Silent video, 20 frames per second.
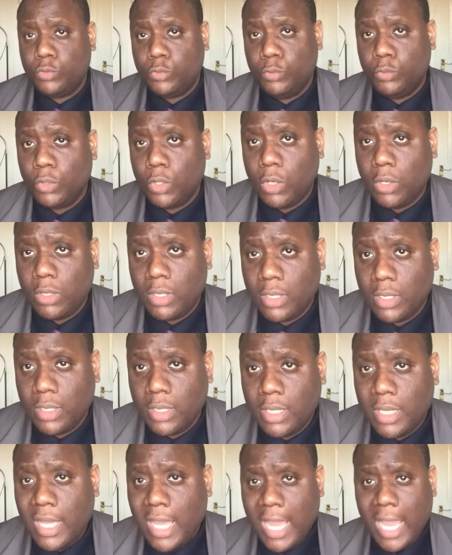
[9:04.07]
too long.
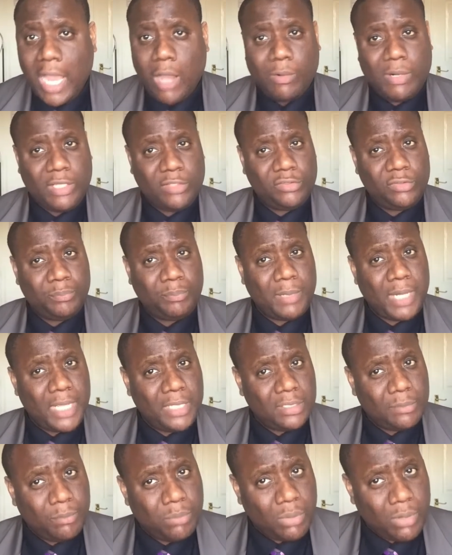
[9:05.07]
I will
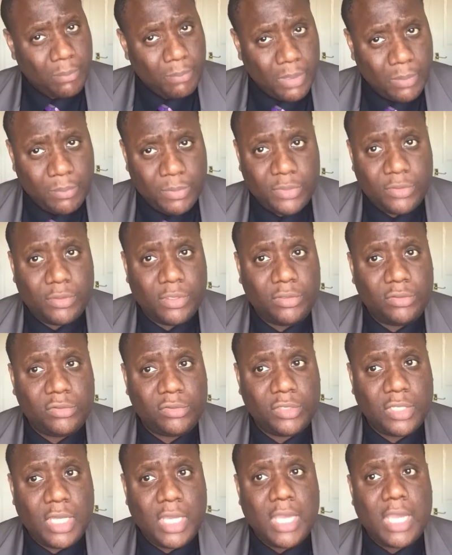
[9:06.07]
explain the problem with
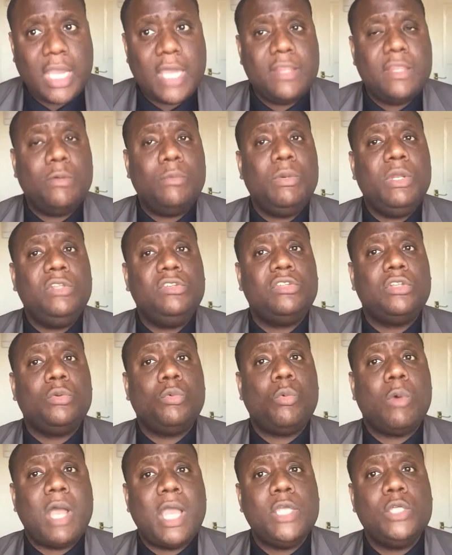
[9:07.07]
this and the
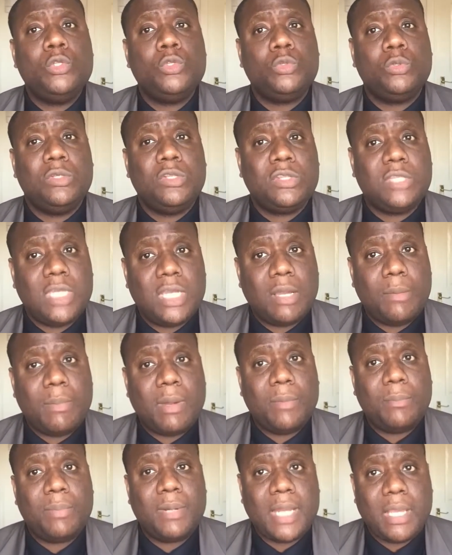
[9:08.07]
reason why you should think
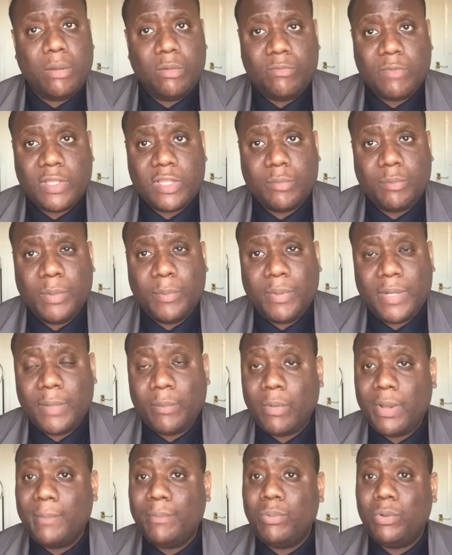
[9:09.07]
about playing with other people,
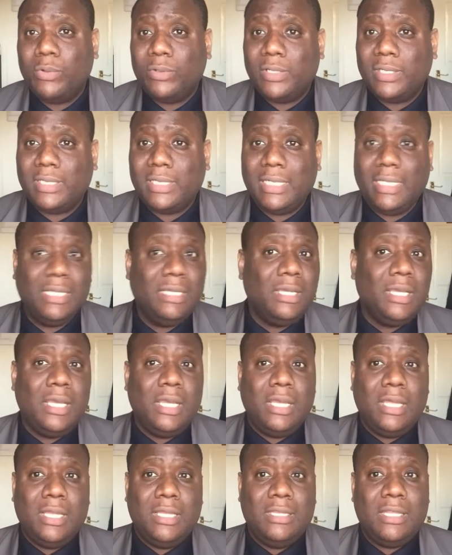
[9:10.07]
and more importantly,
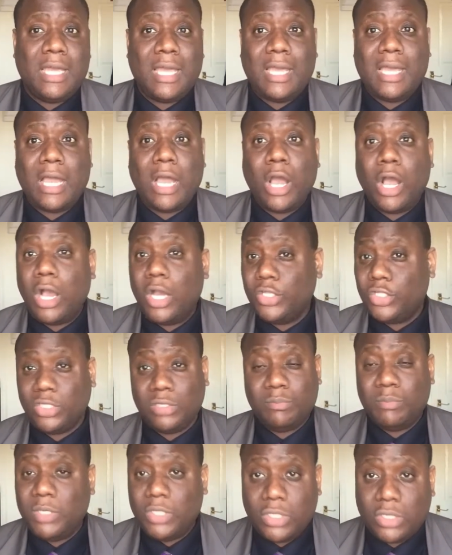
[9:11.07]
the harsh
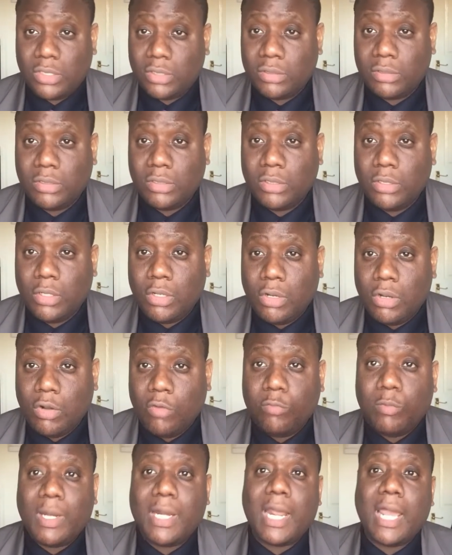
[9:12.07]
admission
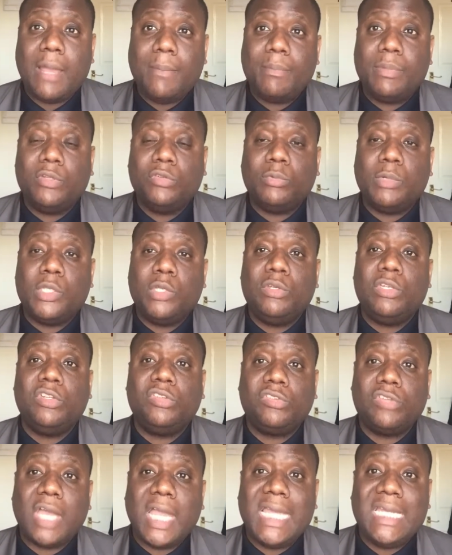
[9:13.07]
of what happens when you
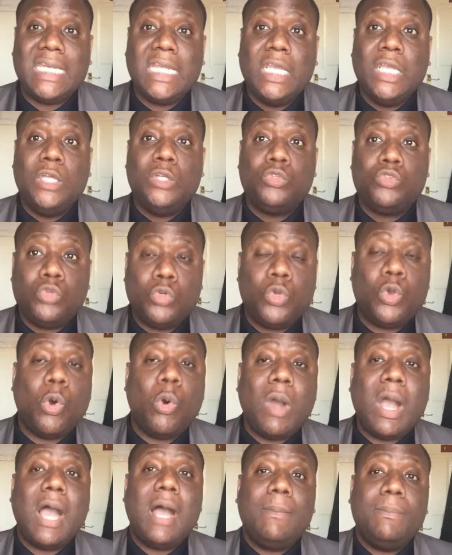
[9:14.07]
decide to
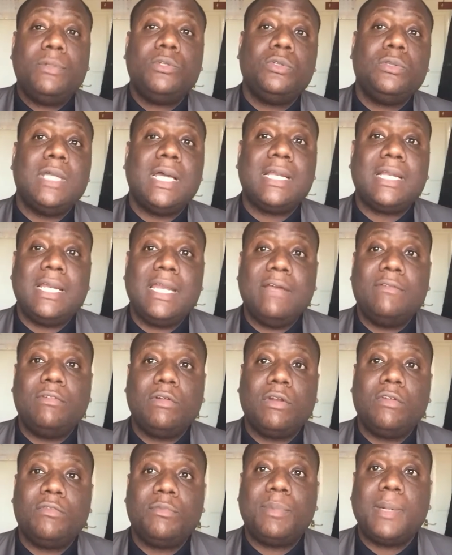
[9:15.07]
go up to that
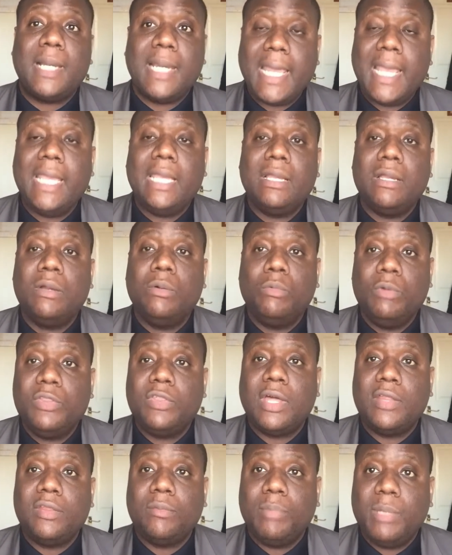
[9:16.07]
level of playing
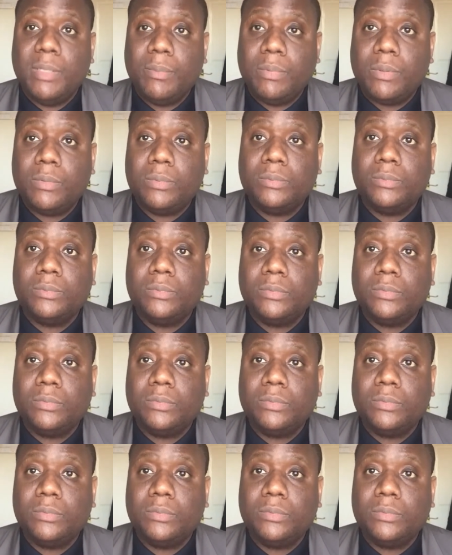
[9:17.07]
with other people.